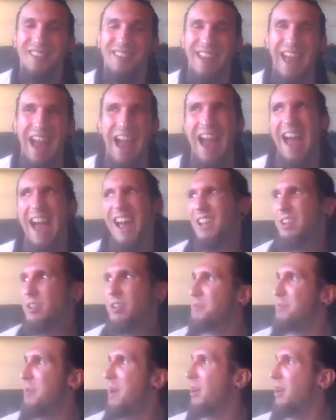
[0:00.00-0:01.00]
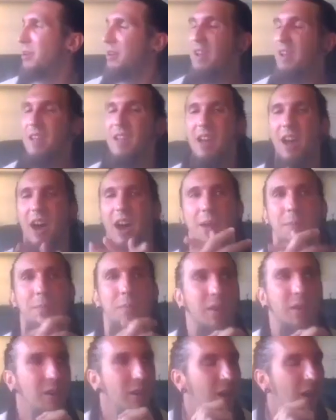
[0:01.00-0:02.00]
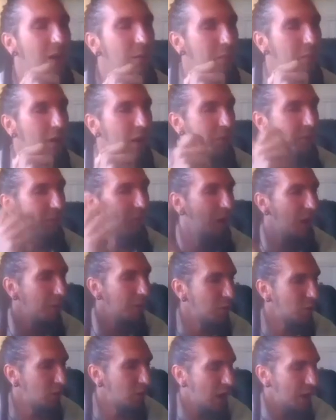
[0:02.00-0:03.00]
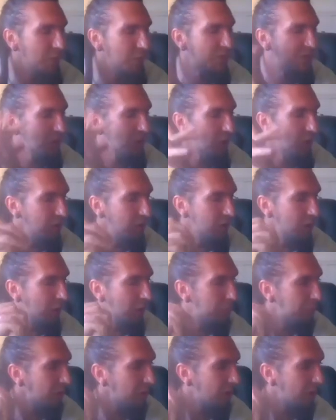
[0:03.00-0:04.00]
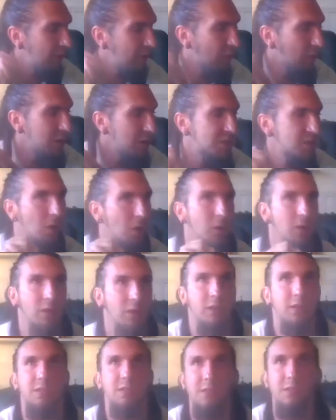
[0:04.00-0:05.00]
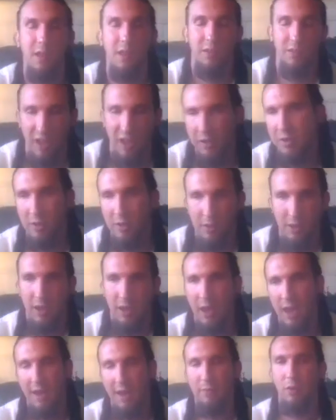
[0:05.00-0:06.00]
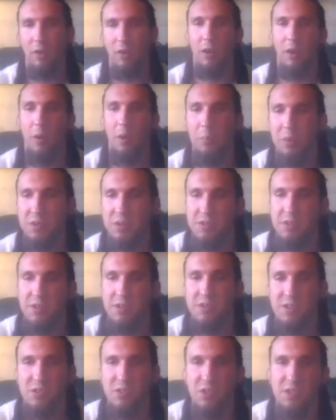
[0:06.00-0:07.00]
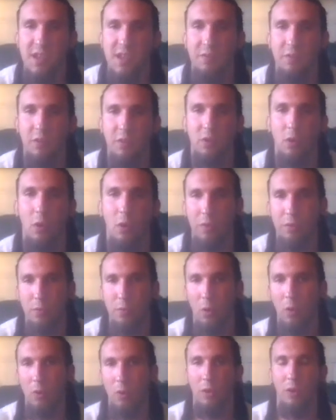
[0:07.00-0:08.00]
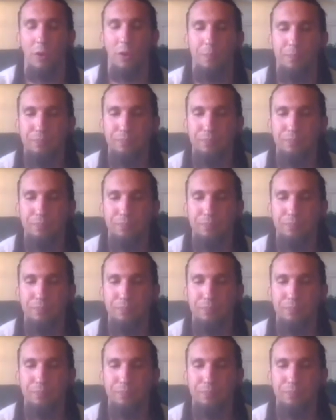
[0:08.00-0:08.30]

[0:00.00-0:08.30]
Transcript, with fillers: ah, it doesn't matter. I'm uh, I'm I'm I'm I'm starting up. Uh, I've already started it. T- technically, I have a, a business. I just haven't gone through all the